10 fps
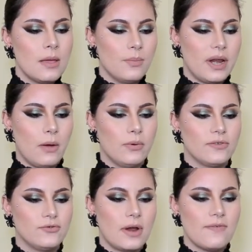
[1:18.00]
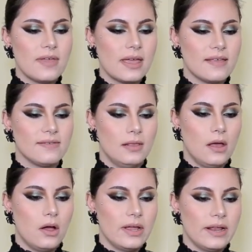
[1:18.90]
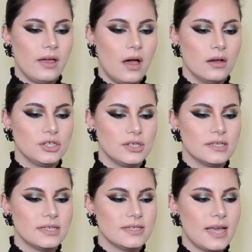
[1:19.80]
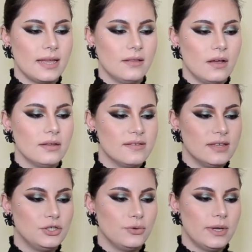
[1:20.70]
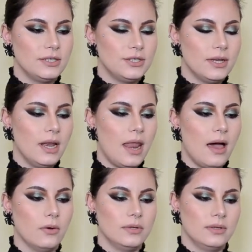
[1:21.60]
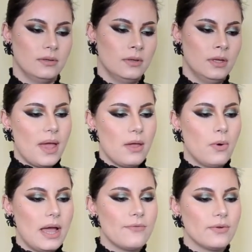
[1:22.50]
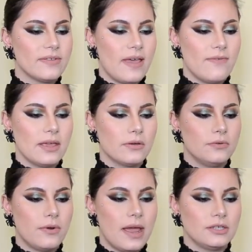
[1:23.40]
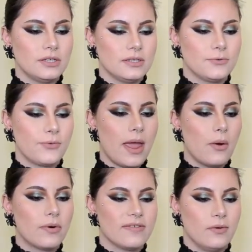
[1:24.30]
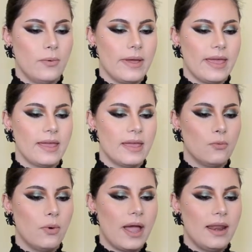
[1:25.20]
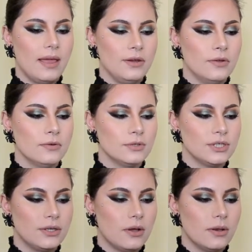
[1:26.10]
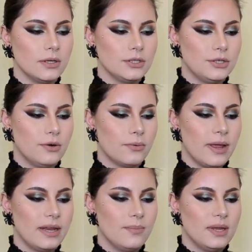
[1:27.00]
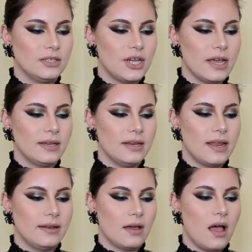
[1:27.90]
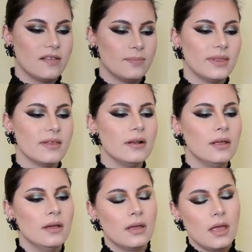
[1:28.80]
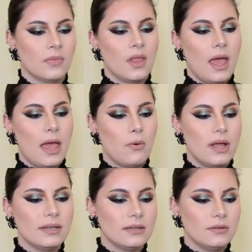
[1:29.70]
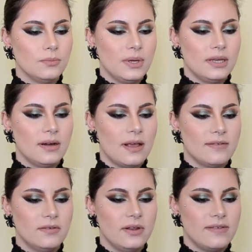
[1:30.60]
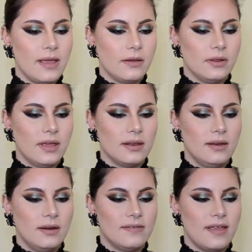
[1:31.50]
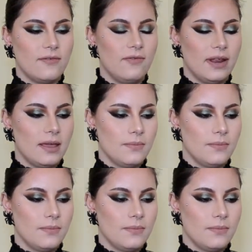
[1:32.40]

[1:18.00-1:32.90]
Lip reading: but I was driving as slow and cautious as I thought the situation allowed. My wife was having contractions 3 hours away, and while I knew she'd already been checked in at the hospital, I wanted to be there as soon as I could get there safely.